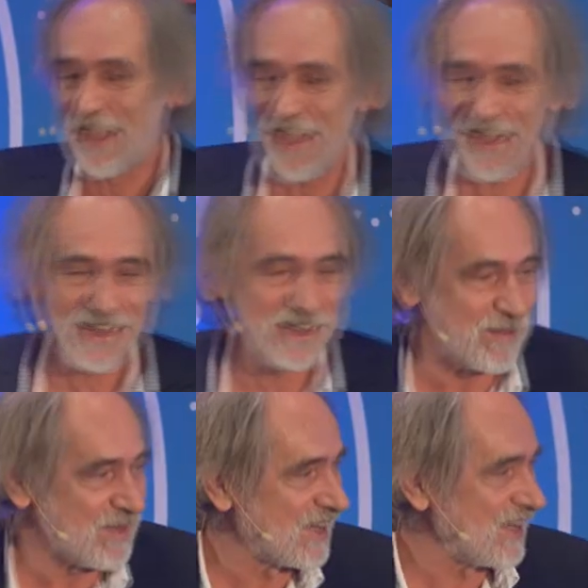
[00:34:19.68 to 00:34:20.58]

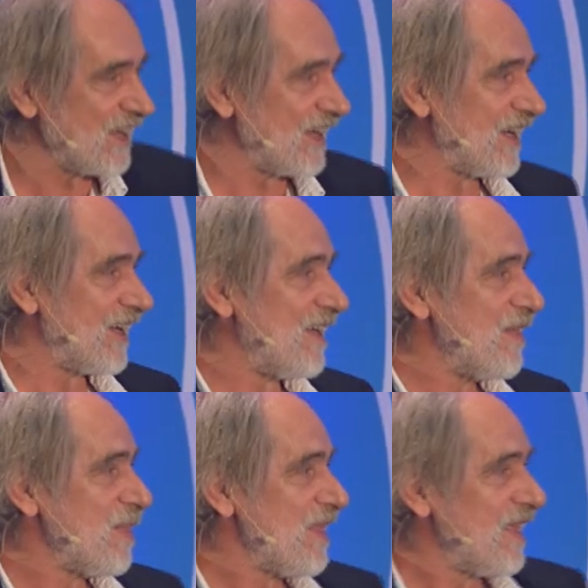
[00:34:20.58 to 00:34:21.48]
academic uh, uh,
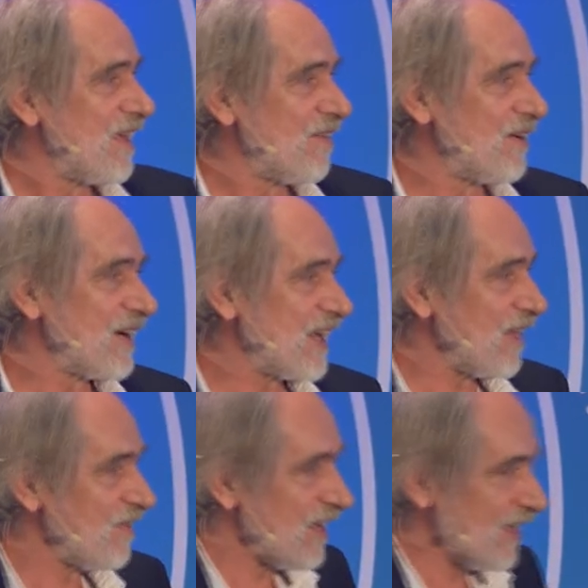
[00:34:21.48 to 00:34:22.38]
work
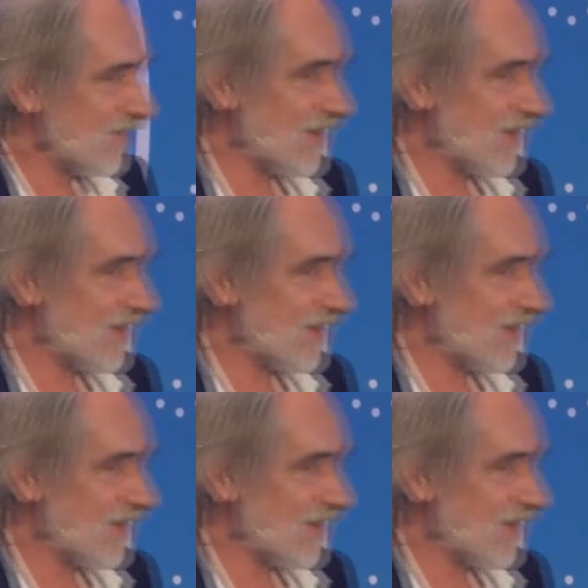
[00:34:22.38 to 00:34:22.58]
and we,